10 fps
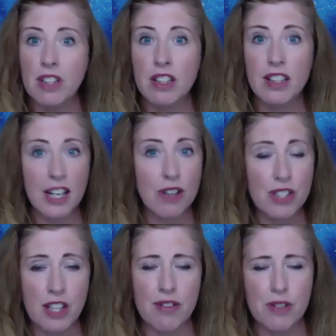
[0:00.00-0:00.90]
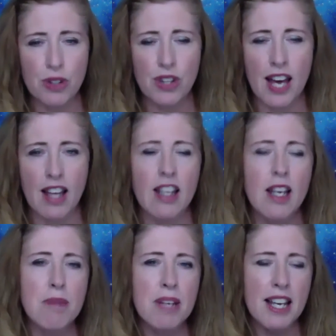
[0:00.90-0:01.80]
let yourself do that
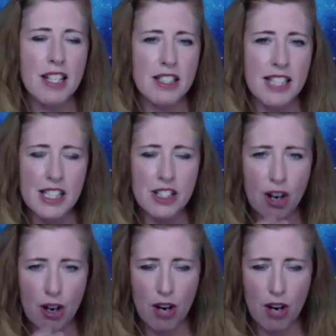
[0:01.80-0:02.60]
because these are